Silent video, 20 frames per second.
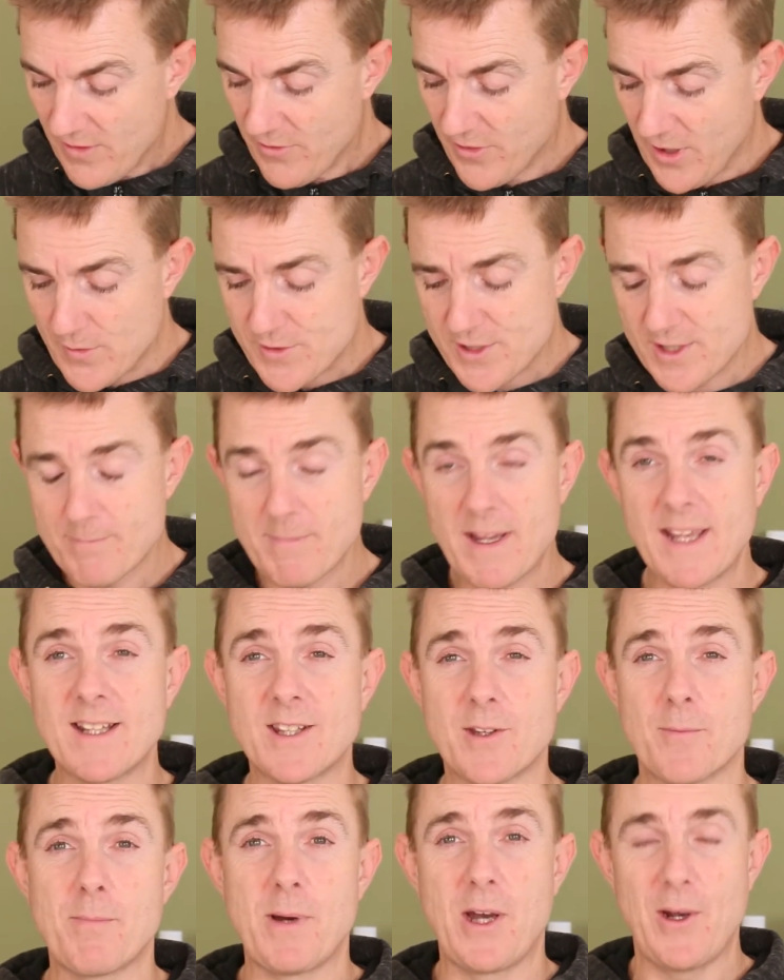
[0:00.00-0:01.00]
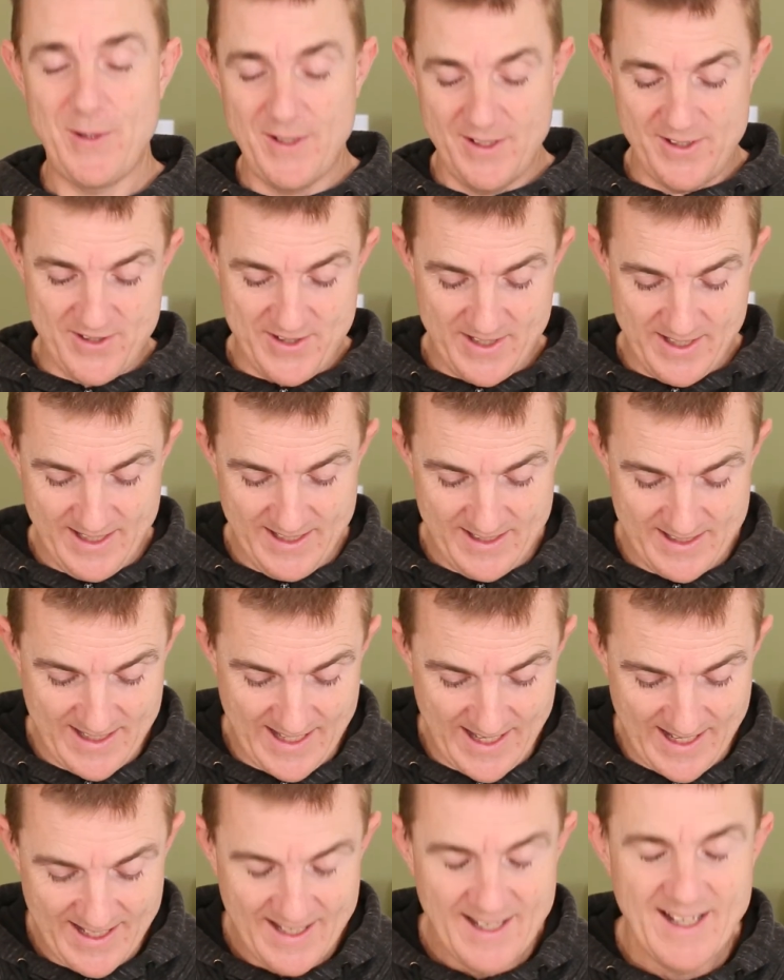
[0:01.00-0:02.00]
Those are the main components in
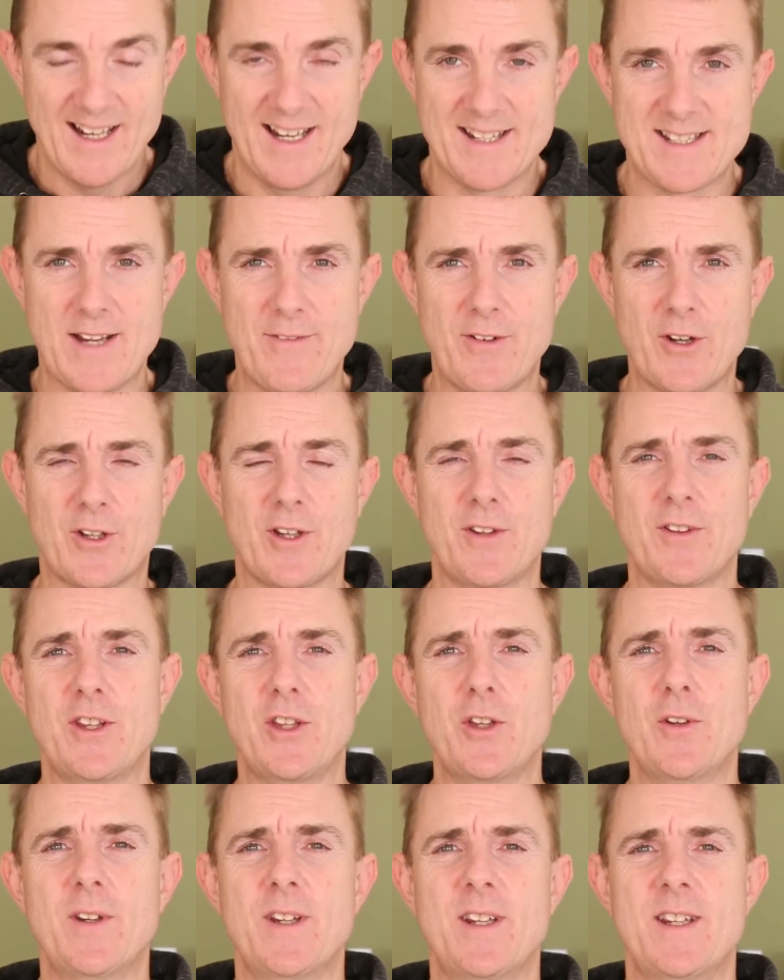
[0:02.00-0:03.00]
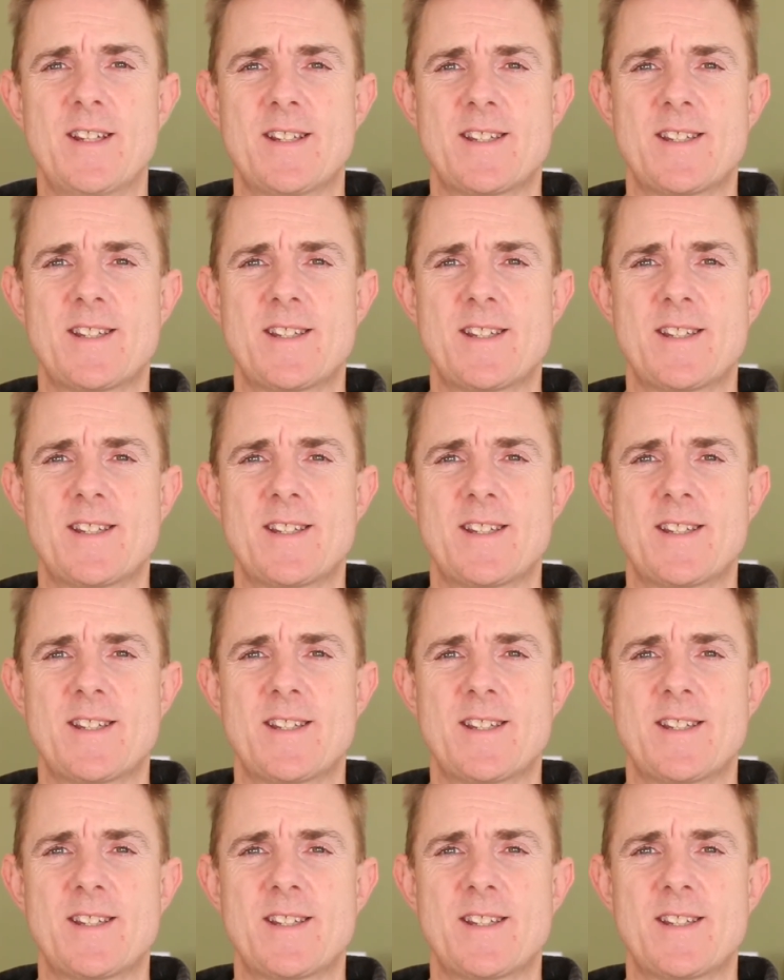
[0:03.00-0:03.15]
there. Let's have a look at the unit